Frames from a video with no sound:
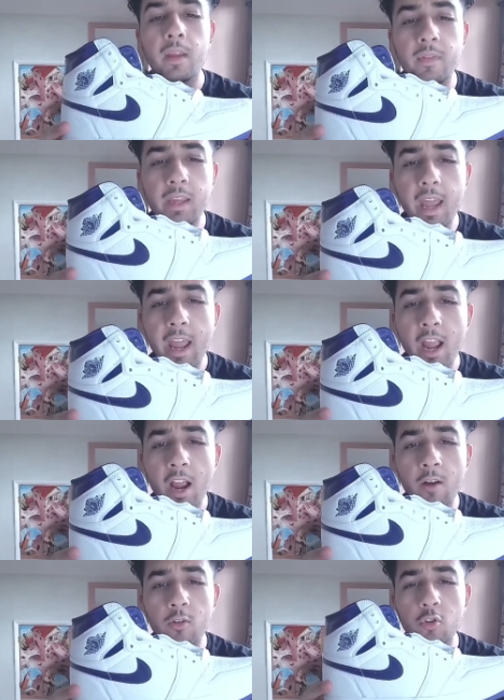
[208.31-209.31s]
The
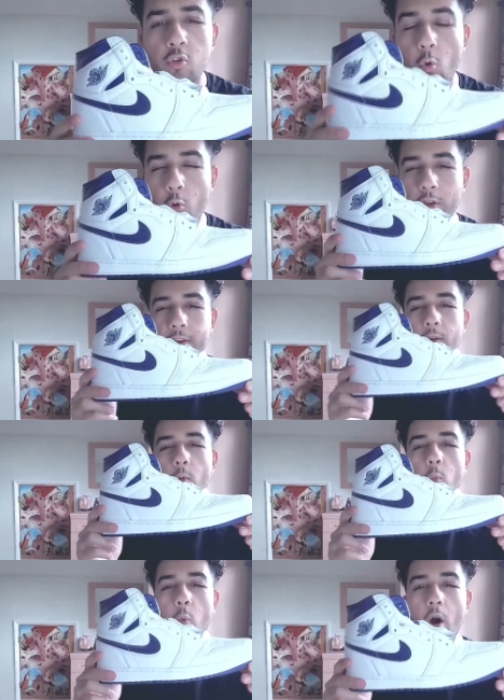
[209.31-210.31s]
Air
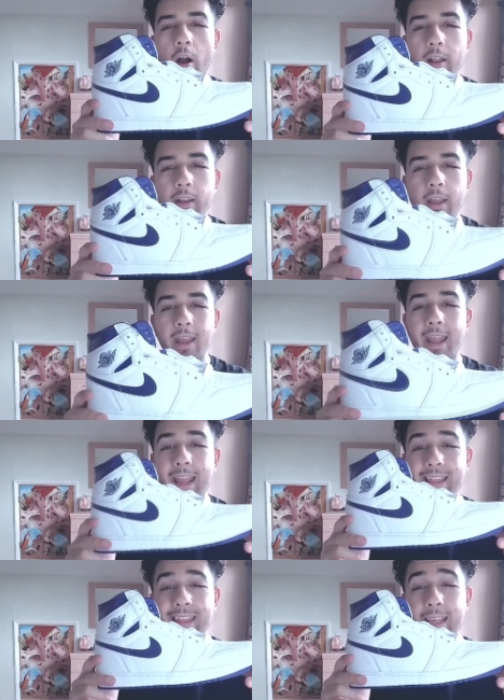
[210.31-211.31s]
Jordan 1
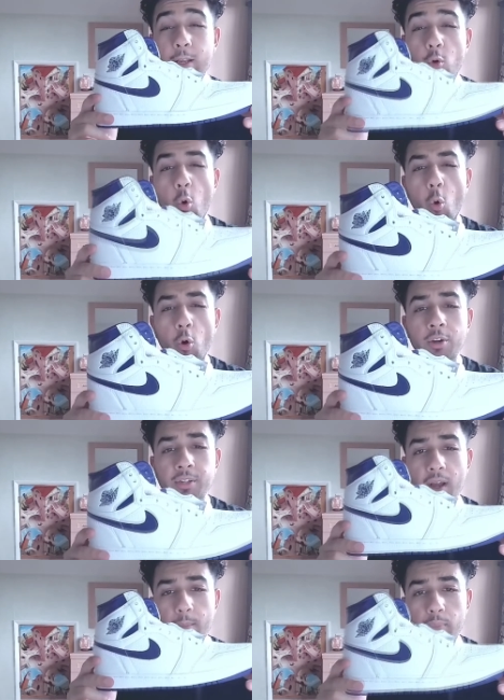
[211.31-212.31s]
in the
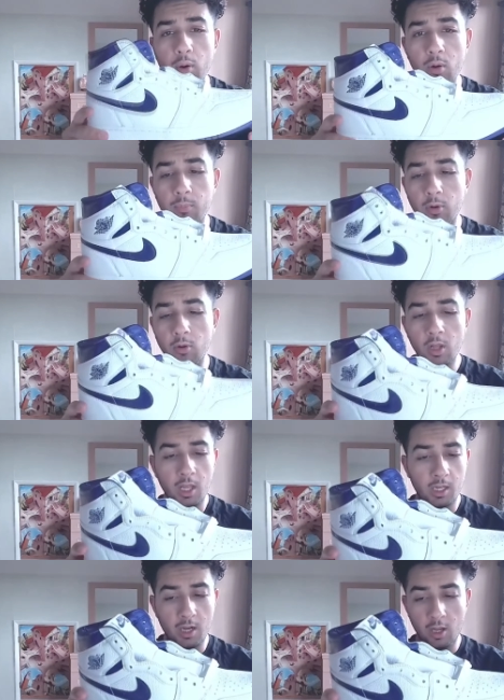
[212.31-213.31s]
court purple
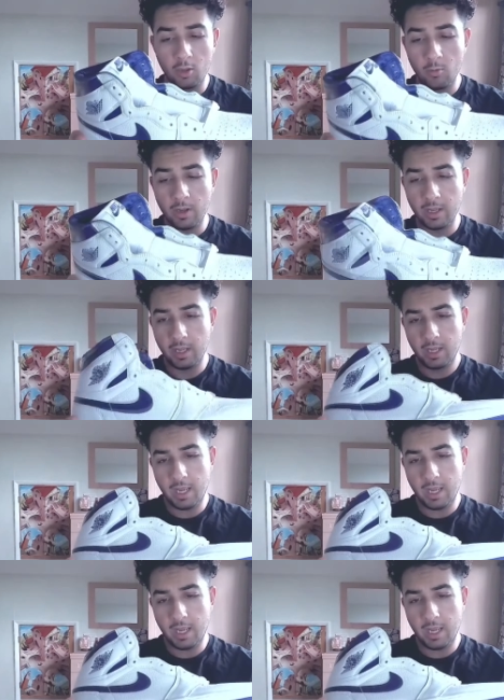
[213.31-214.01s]
colorway.